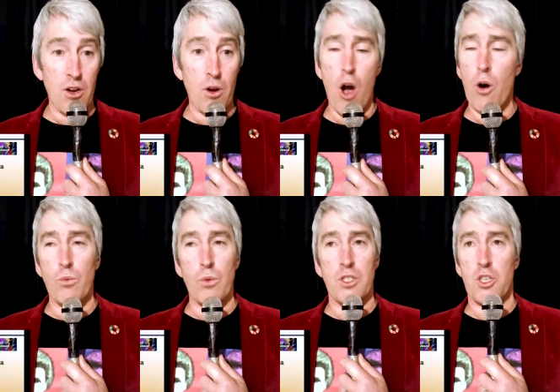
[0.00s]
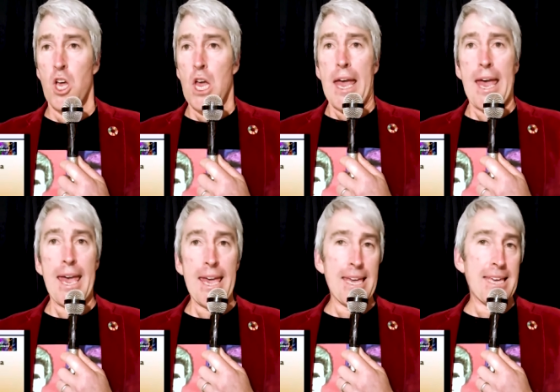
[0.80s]
Oh, was
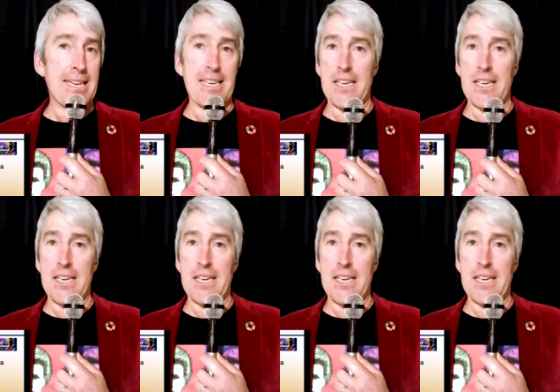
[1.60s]
e